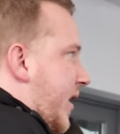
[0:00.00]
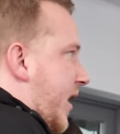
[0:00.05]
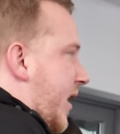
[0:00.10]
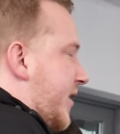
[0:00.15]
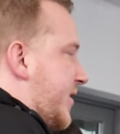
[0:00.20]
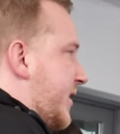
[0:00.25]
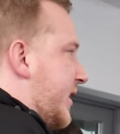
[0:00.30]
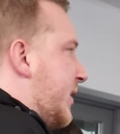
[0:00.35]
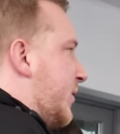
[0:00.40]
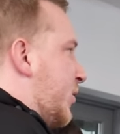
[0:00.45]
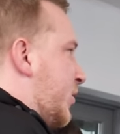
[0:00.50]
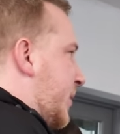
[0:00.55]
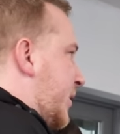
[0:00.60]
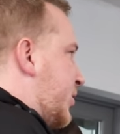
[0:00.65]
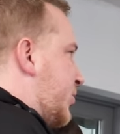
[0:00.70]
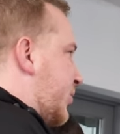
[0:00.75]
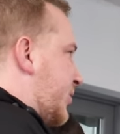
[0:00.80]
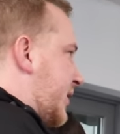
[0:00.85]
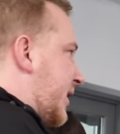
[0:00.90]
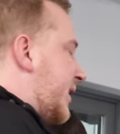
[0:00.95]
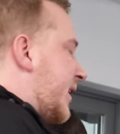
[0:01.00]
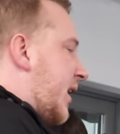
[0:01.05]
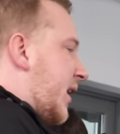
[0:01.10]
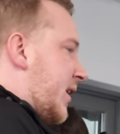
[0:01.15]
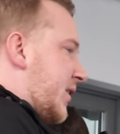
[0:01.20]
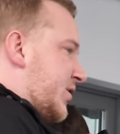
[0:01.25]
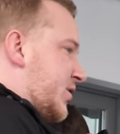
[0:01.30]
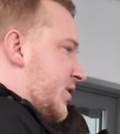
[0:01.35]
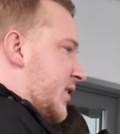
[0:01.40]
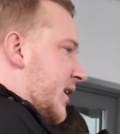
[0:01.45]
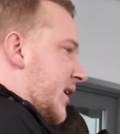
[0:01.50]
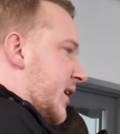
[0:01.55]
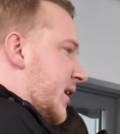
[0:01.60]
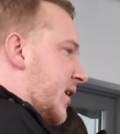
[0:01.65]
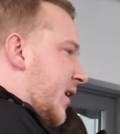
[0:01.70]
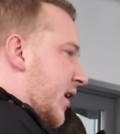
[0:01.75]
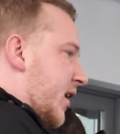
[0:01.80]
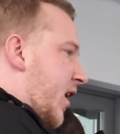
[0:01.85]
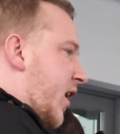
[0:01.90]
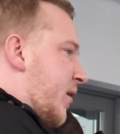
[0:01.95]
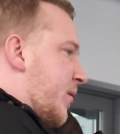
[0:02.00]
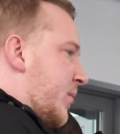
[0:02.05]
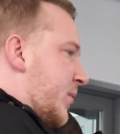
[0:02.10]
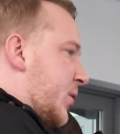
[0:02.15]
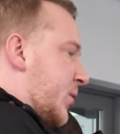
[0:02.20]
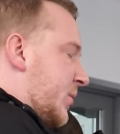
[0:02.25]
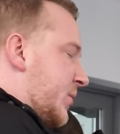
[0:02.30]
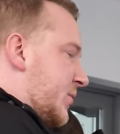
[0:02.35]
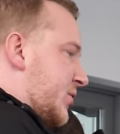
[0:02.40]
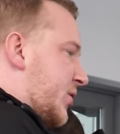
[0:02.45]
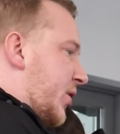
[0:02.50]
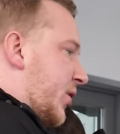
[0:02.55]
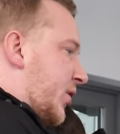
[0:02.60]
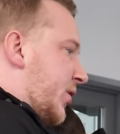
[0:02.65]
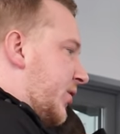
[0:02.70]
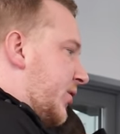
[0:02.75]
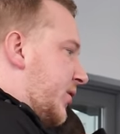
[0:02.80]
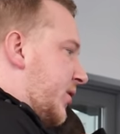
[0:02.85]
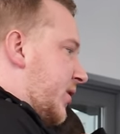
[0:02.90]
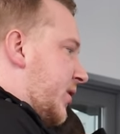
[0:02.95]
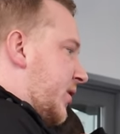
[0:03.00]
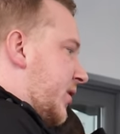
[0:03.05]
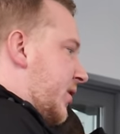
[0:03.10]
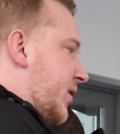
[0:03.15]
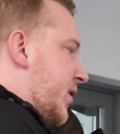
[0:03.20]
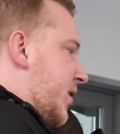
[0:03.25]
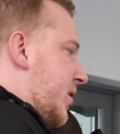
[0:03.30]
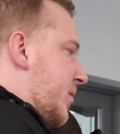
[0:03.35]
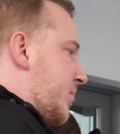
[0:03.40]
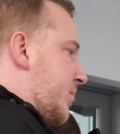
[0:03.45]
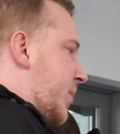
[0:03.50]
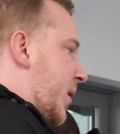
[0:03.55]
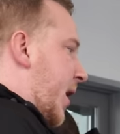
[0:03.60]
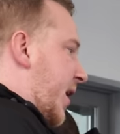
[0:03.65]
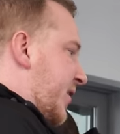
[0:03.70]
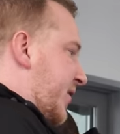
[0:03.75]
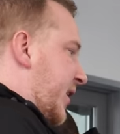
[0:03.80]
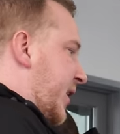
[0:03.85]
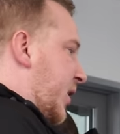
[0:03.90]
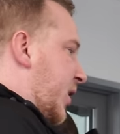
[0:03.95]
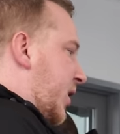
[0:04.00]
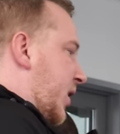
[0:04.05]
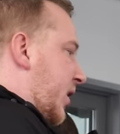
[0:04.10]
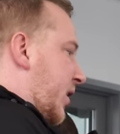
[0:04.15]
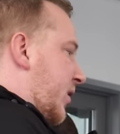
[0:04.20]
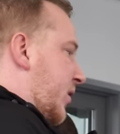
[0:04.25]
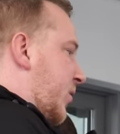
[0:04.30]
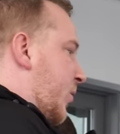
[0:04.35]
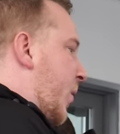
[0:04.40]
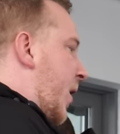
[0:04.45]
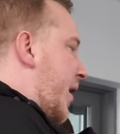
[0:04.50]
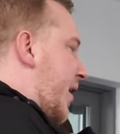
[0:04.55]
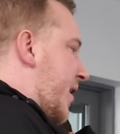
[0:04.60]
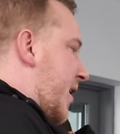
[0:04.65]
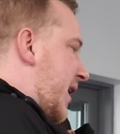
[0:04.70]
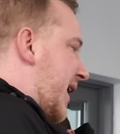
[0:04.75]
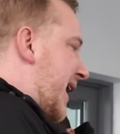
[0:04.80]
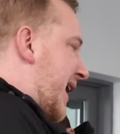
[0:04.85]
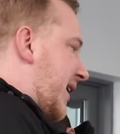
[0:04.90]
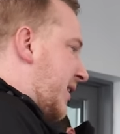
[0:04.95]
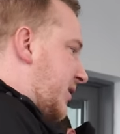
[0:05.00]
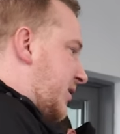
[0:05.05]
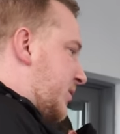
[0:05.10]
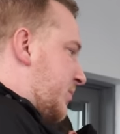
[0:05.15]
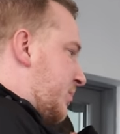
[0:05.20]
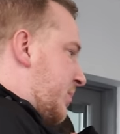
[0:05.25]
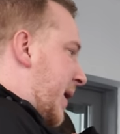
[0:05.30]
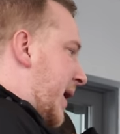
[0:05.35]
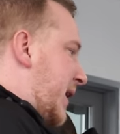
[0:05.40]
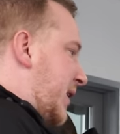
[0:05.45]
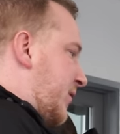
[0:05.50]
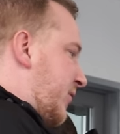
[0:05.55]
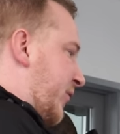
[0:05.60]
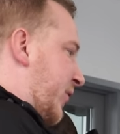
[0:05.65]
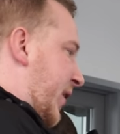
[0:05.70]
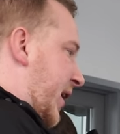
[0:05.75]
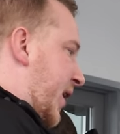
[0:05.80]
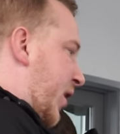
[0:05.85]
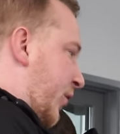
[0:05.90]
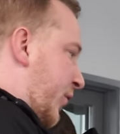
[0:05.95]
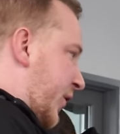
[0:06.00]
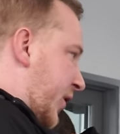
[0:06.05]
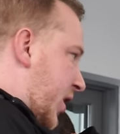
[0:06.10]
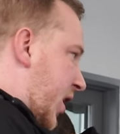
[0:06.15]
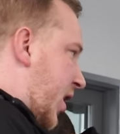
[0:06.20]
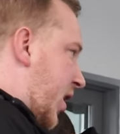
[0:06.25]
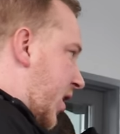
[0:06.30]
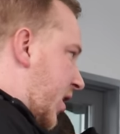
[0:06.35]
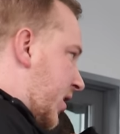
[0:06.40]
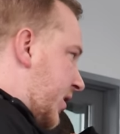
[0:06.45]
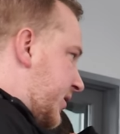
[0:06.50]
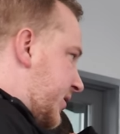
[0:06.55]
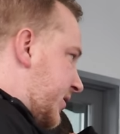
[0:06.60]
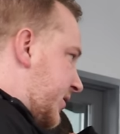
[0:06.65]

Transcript: I think it would be towards the end of last year. I can't remember what it was on, but I think one of the lads paid for it on the card.